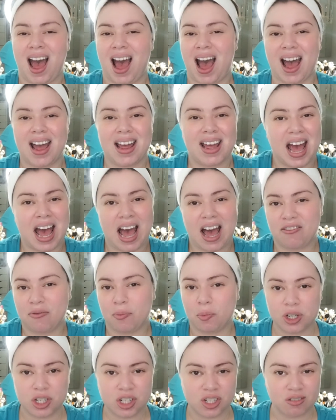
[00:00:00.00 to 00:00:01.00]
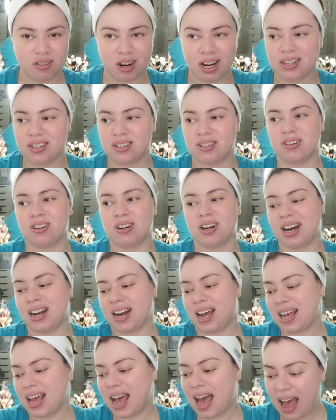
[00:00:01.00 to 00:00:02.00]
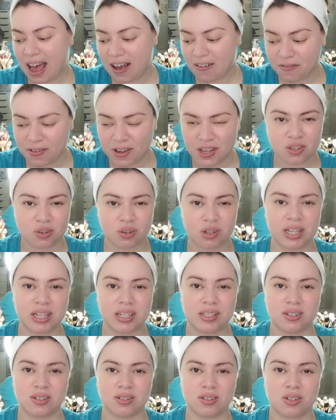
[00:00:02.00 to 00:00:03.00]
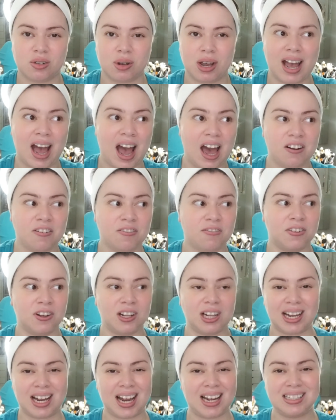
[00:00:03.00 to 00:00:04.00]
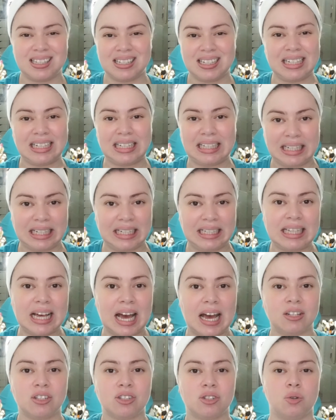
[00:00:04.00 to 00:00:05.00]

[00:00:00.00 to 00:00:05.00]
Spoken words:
I have moisturizer and I have facial cleanser, so I kind of feel like I didn't need that.